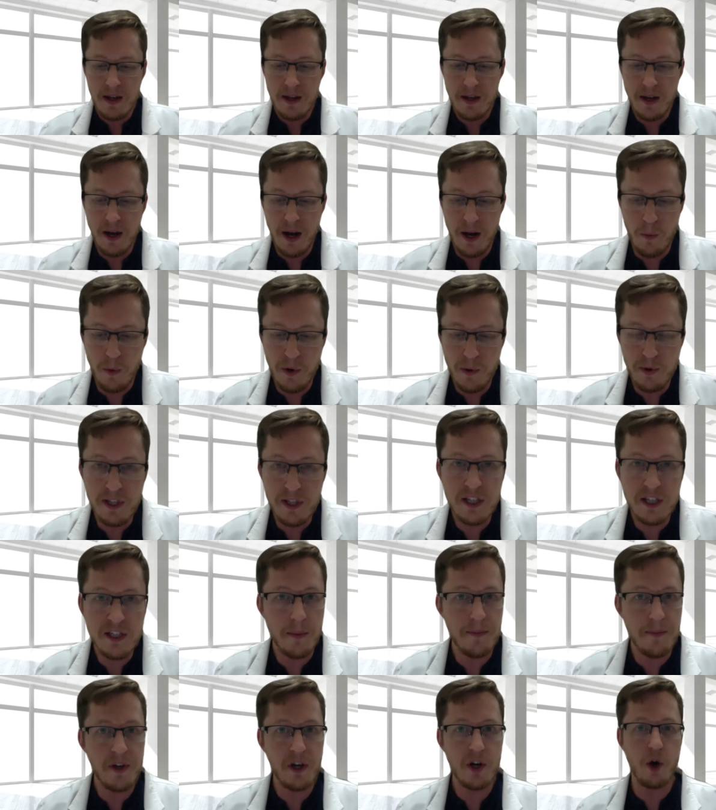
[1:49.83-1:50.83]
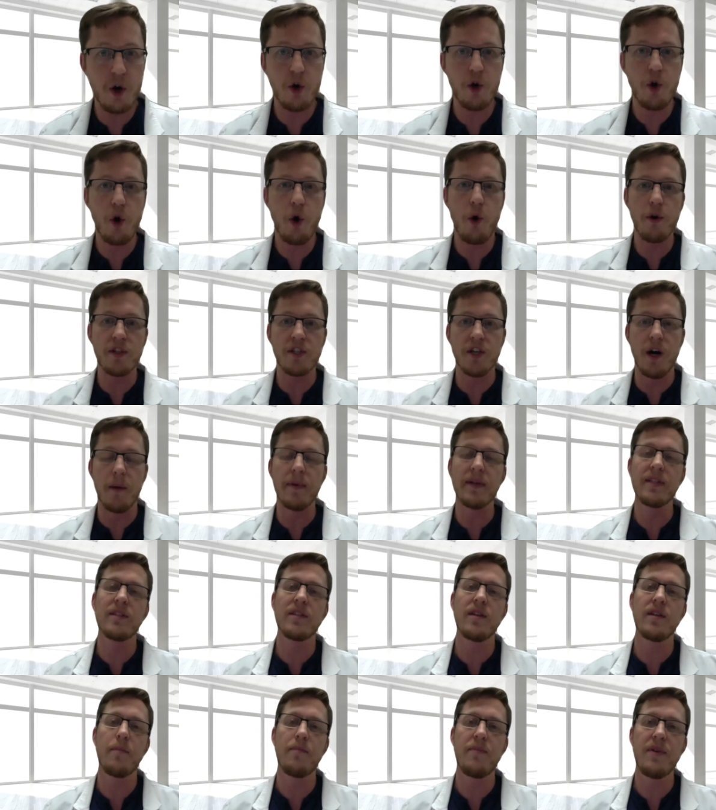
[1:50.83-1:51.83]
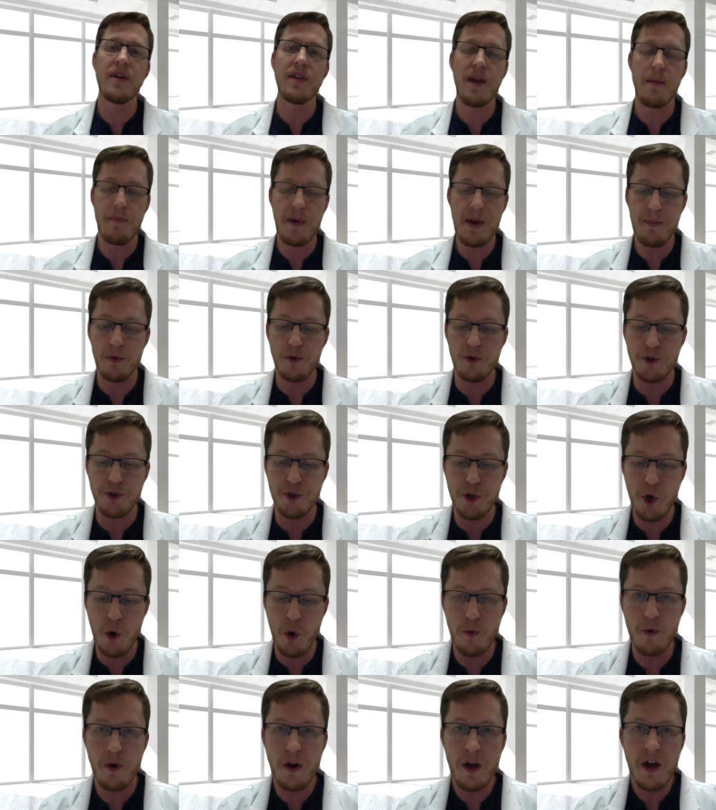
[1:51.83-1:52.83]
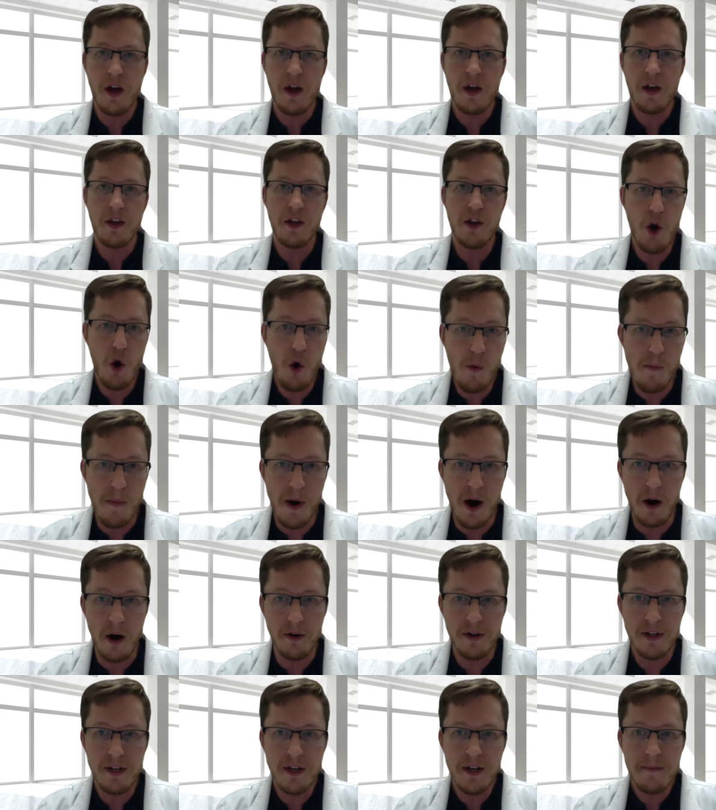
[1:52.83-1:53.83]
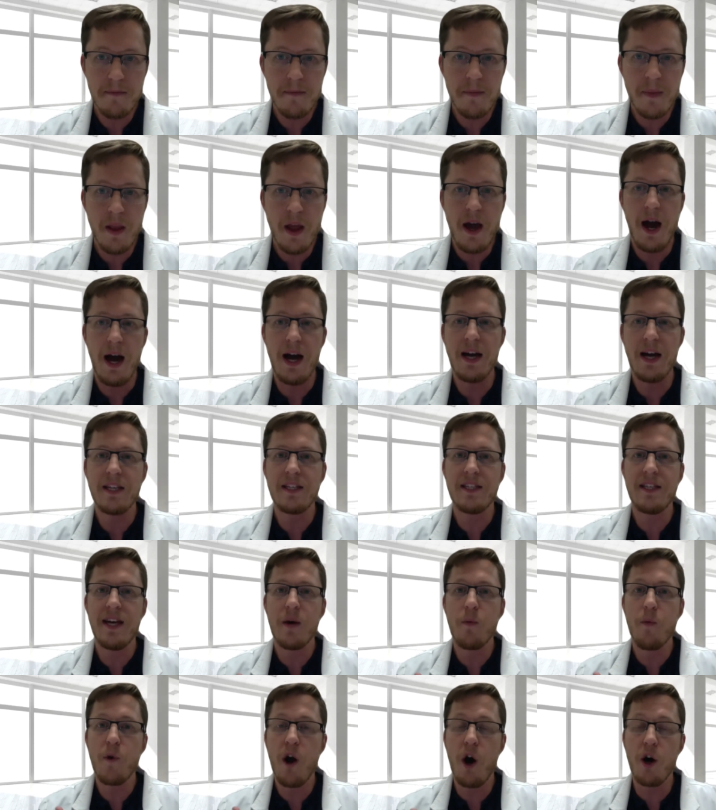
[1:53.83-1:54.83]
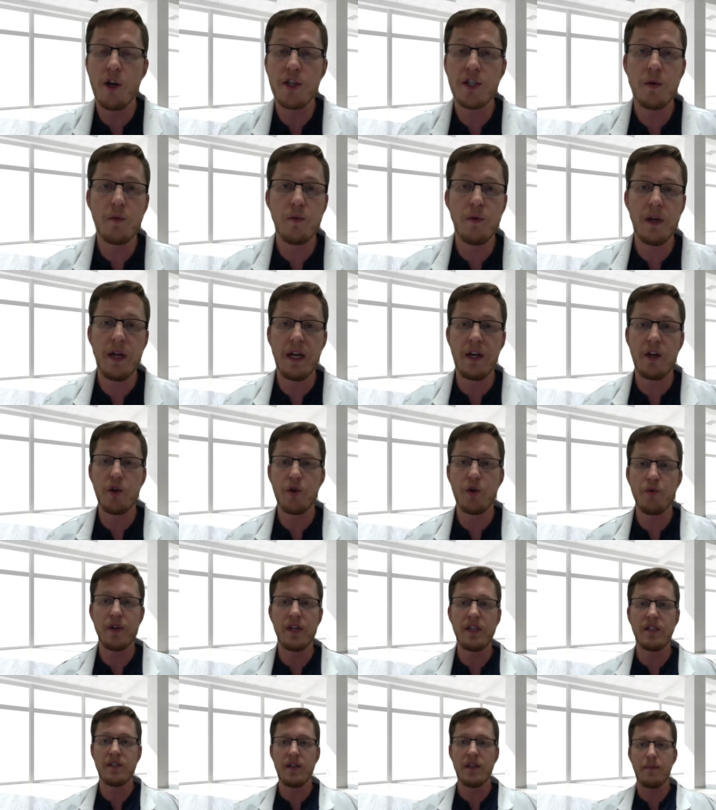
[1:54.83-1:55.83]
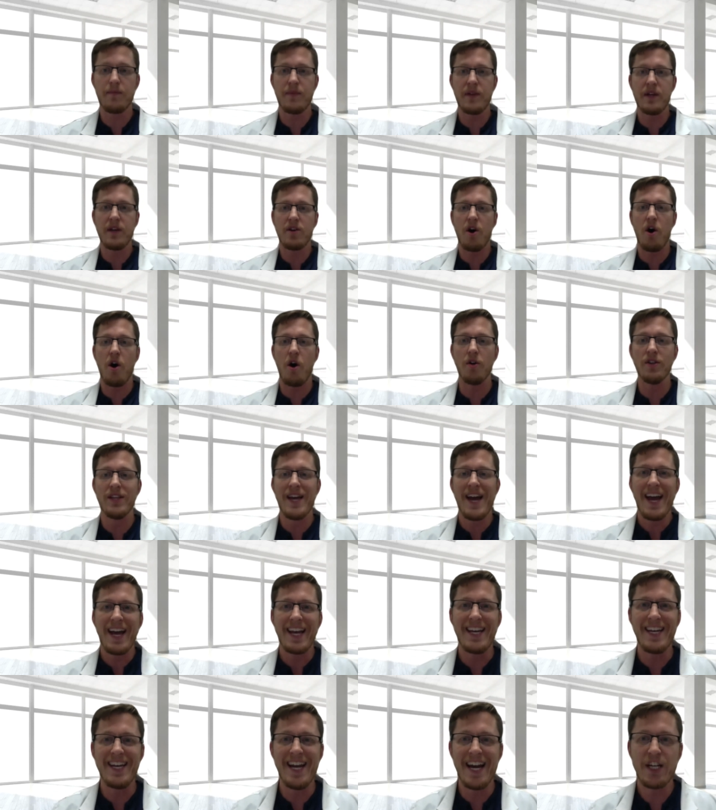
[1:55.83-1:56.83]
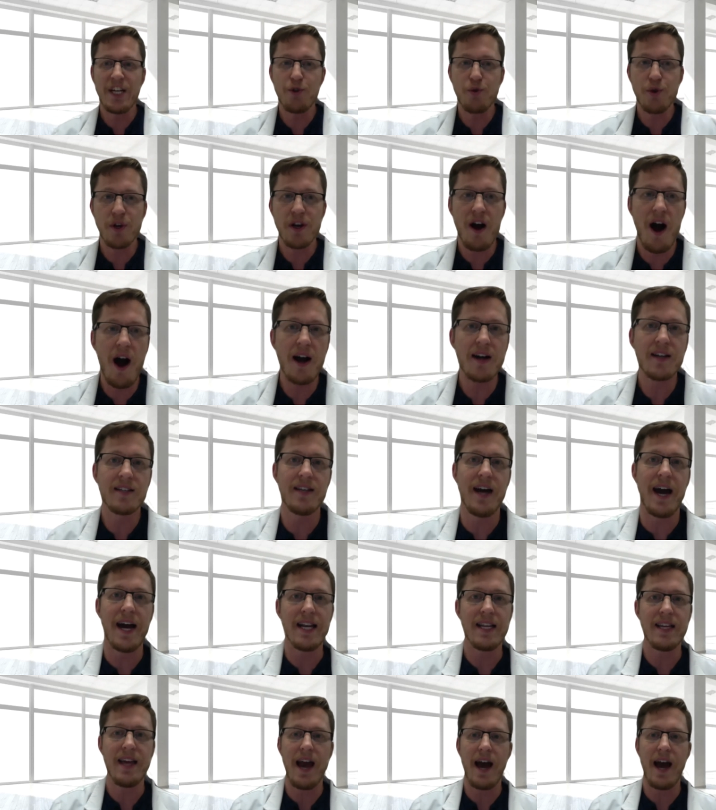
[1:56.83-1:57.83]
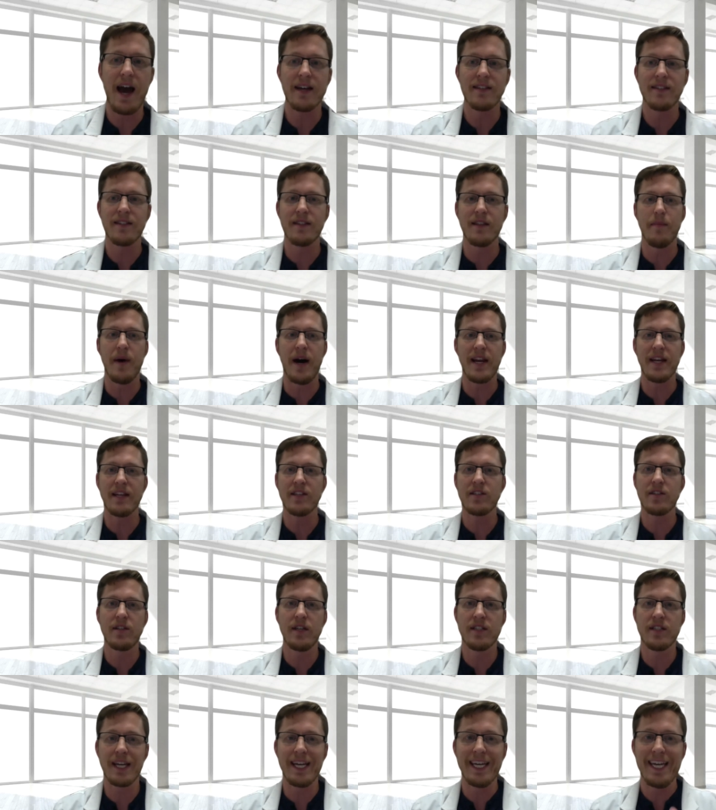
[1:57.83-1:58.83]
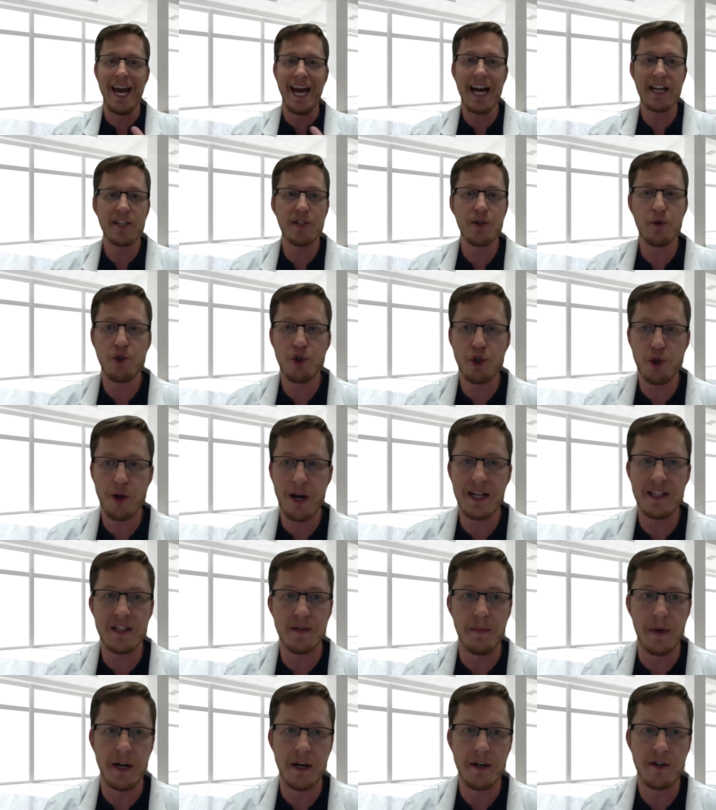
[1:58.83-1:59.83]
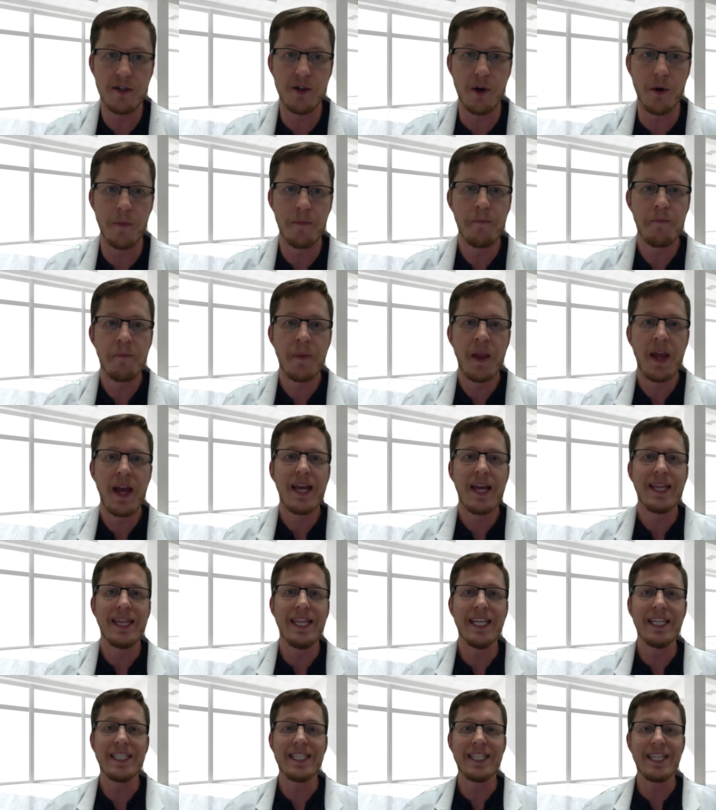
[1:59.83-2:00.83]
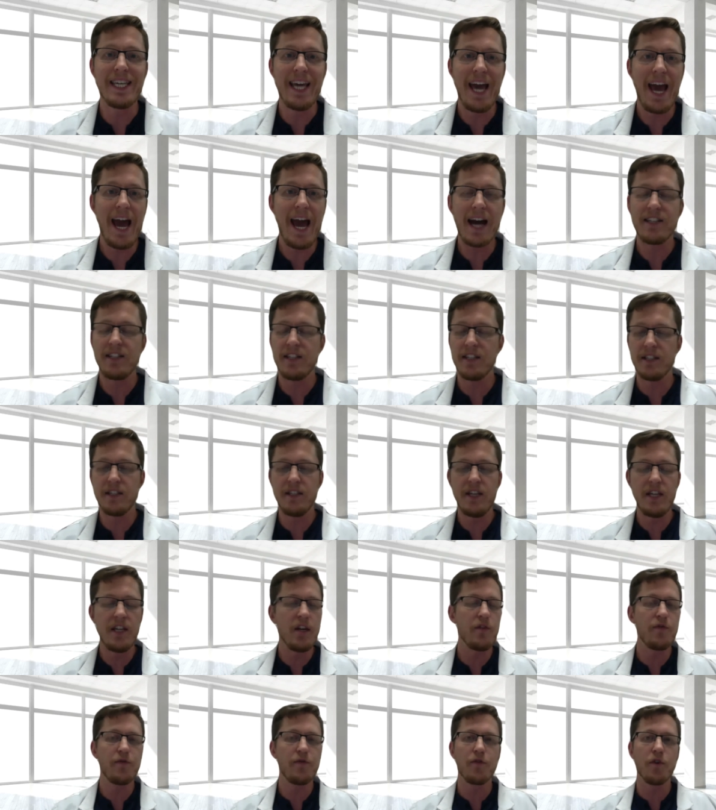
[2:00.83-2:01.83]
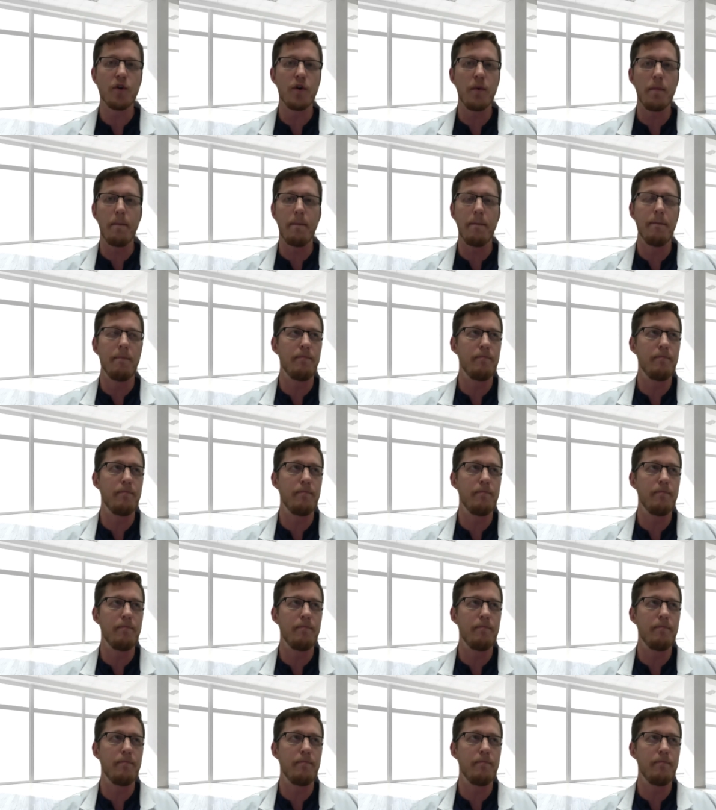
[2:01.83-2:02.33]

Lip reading: we release something called cortisol, but something that people don't know about is that we also increase something called nitric oxide gas in the body. It's a gasotransmitter. So this gas is needed for